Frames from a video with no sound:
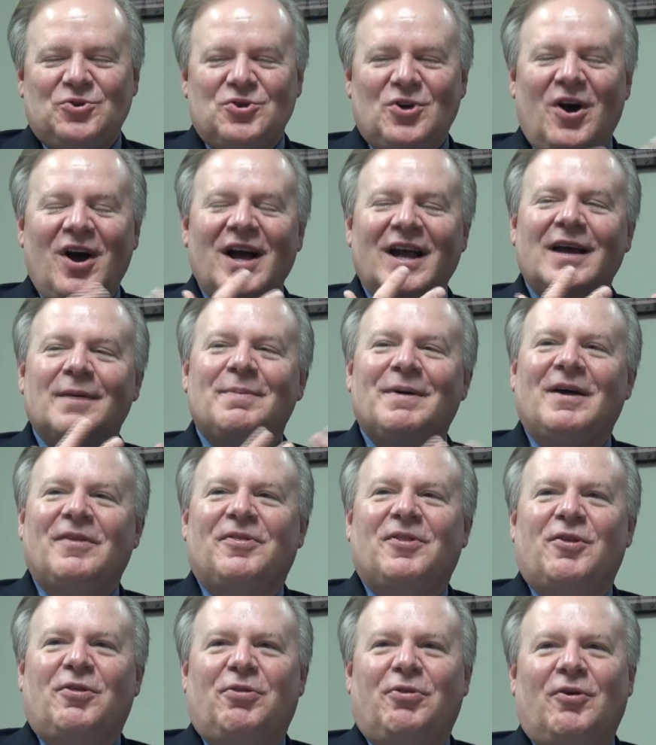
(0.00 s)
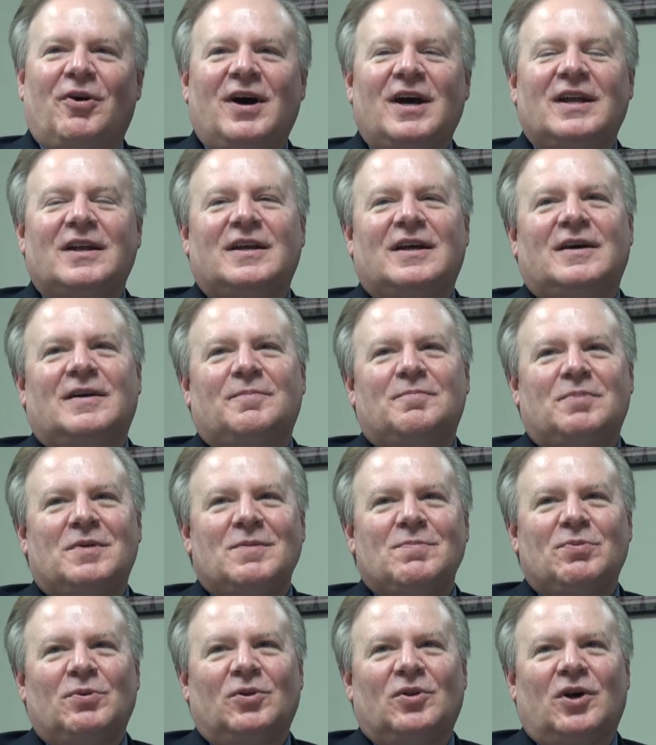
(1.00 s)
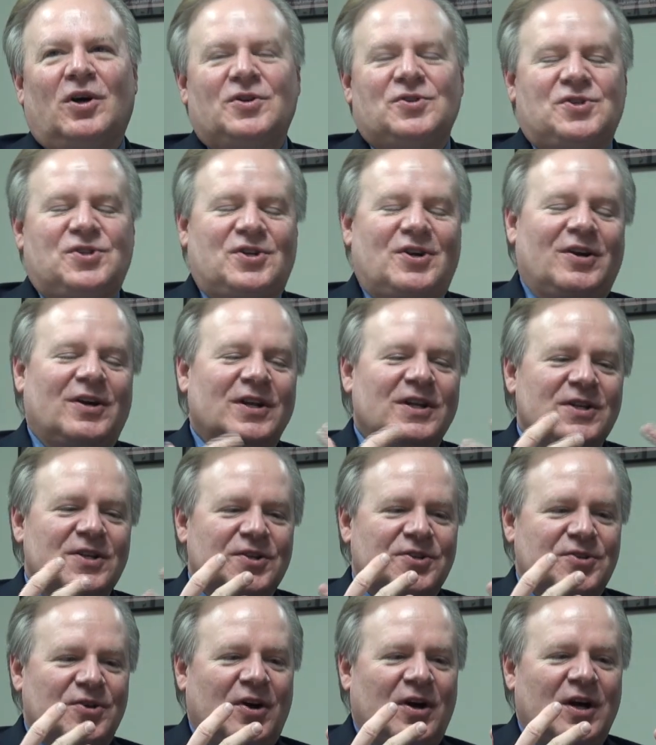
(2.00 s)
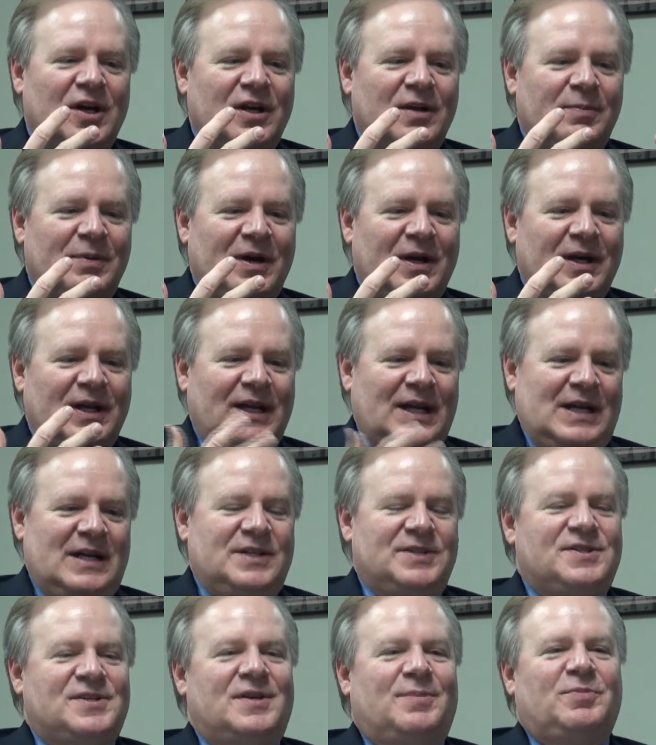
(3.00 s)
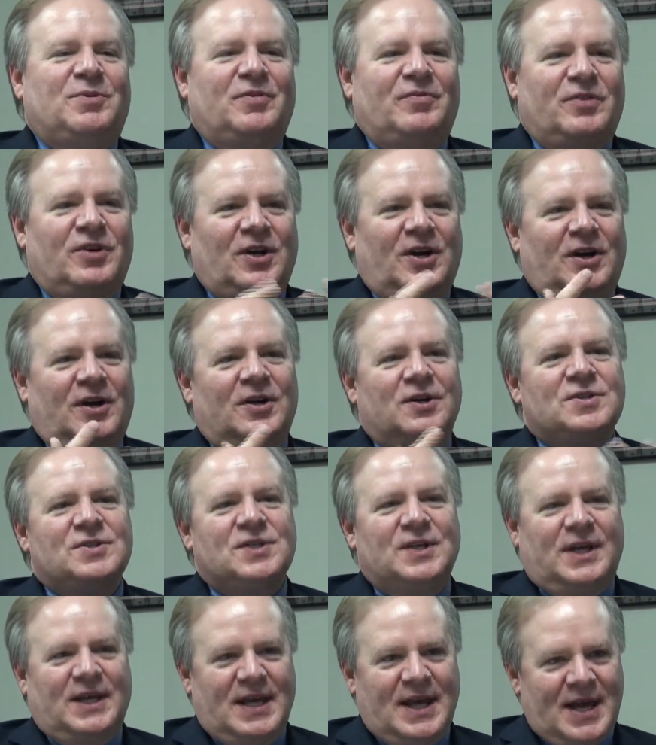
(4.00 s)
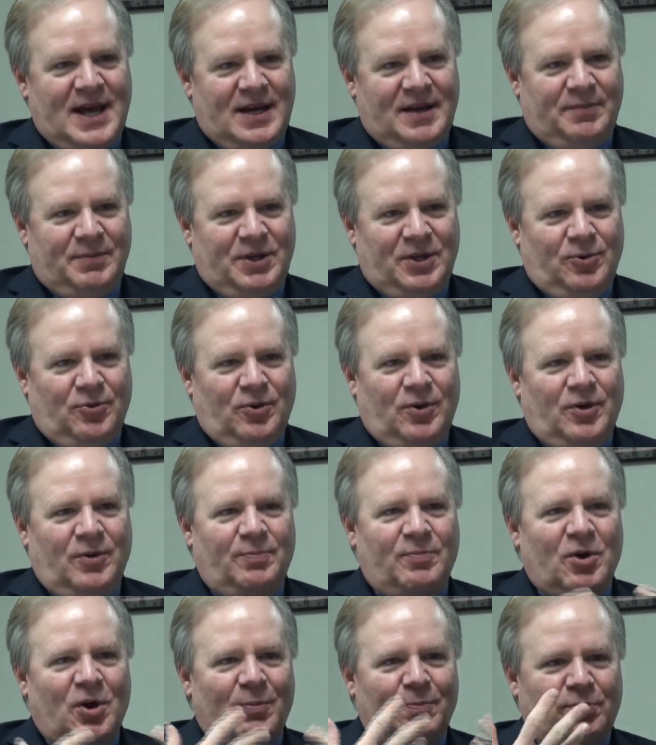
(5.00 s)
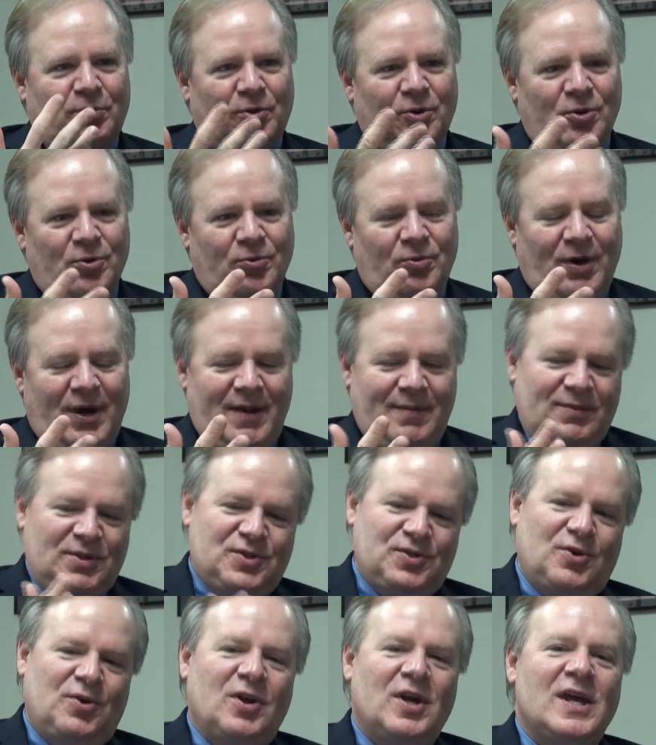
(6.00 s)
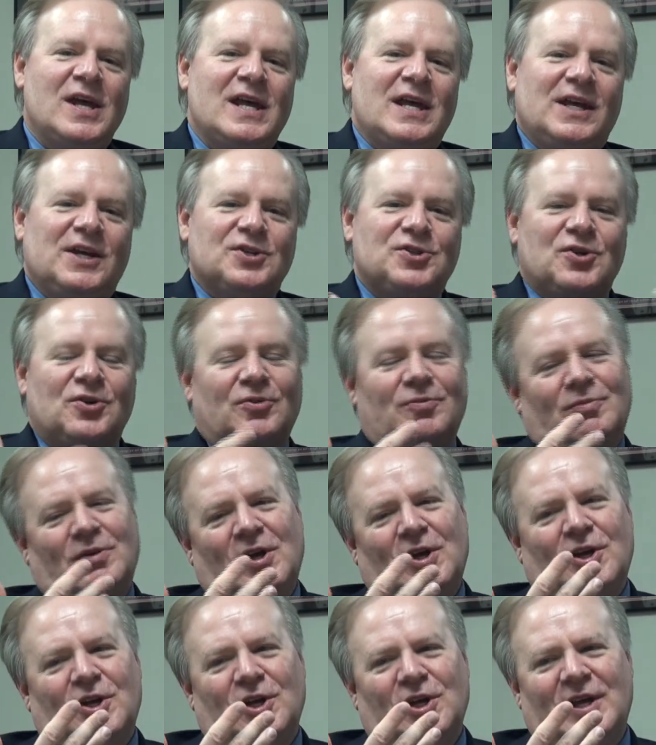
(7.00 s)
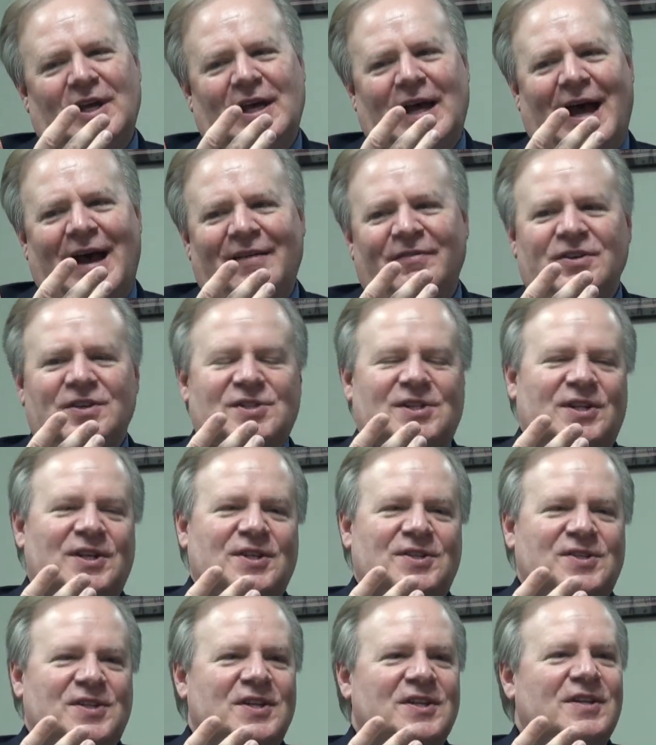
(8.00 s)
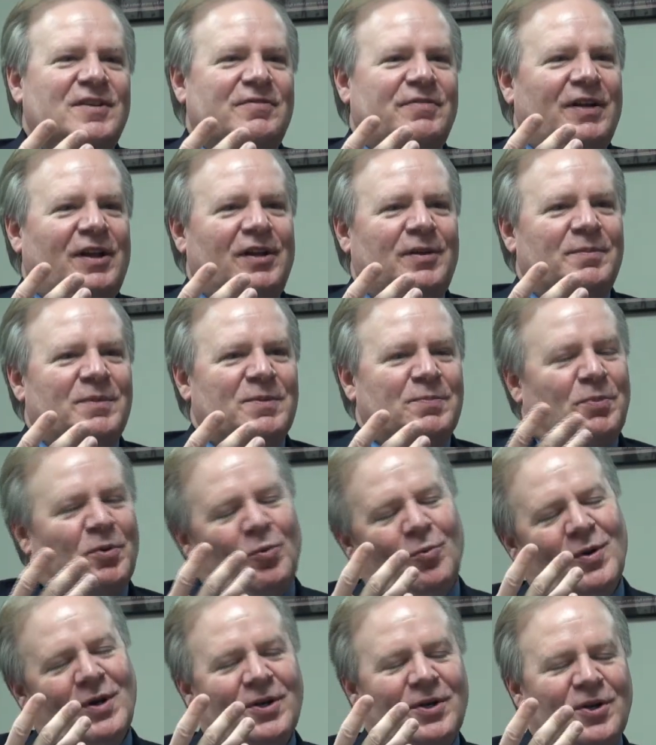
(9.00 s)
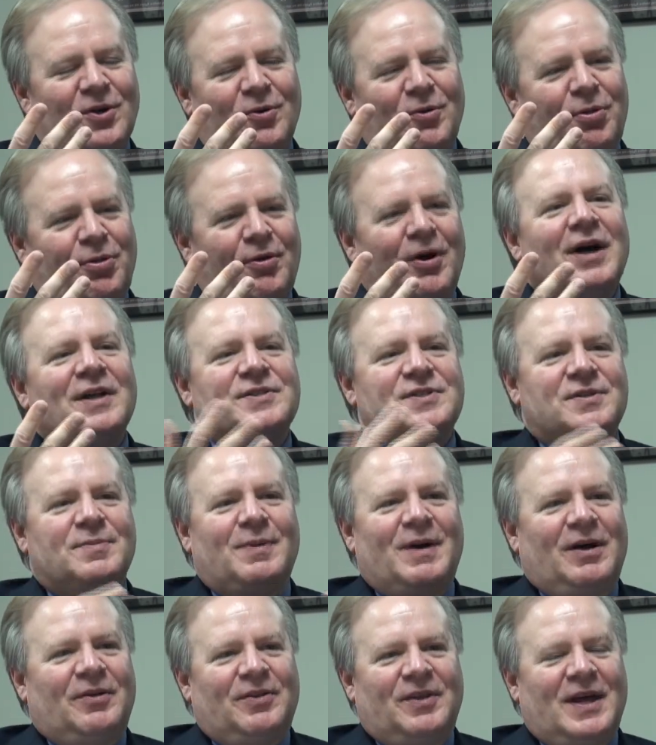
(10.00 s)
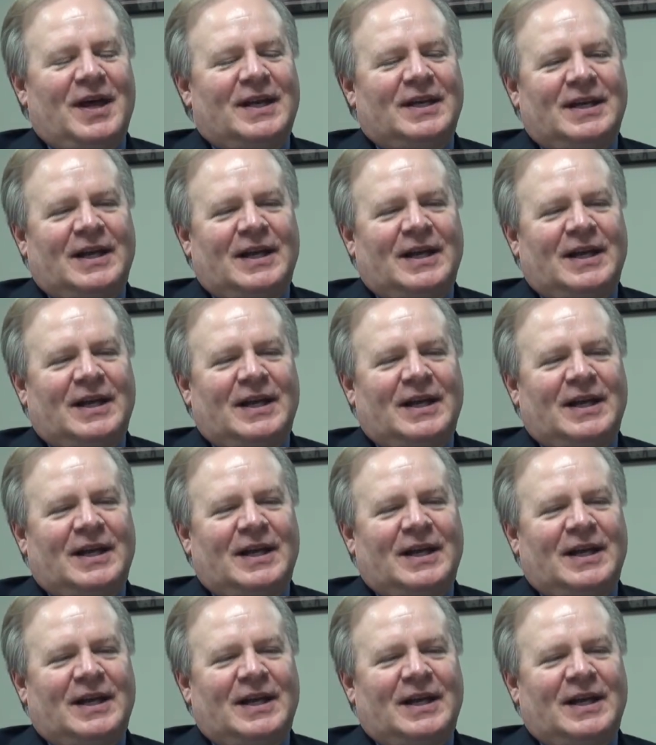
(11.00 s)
So talk about the thought, people are starting to talk about a concept of an arts academy or a program. Is there, obviously it's in development, but what are your thoughts about